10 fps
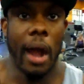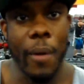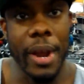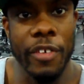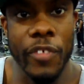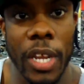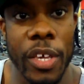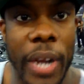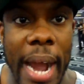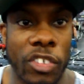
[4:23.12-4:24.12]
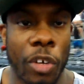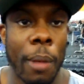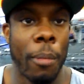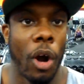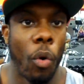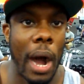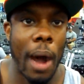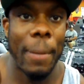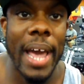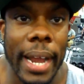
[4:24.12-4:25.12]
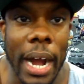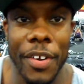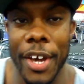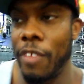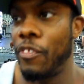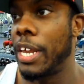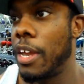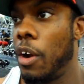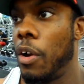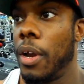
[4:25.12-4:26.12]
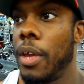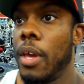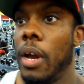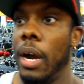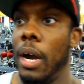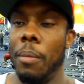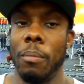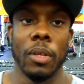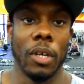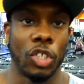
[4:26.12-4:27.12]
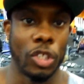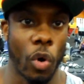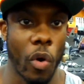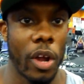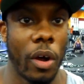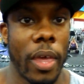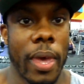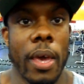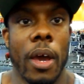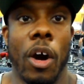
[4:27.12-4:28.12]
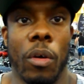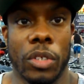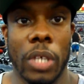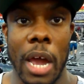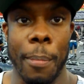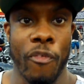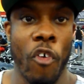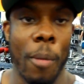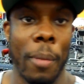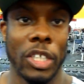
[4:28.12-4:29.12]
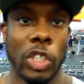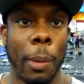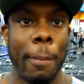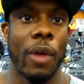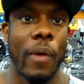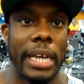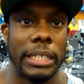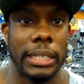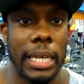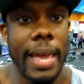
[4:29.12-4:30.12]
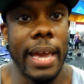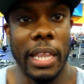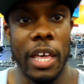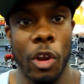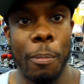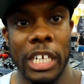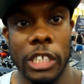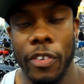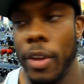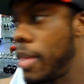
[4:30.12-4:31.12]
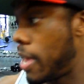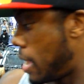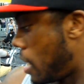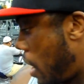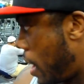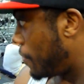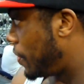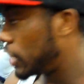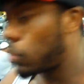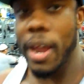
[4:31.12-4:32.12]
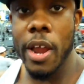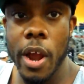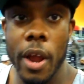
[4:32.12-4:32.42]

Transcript: All right, if any of you guys remember a while back, I done a video, um, a tutorial on how to perform uh, Superman raises, land on the bench. All right, these right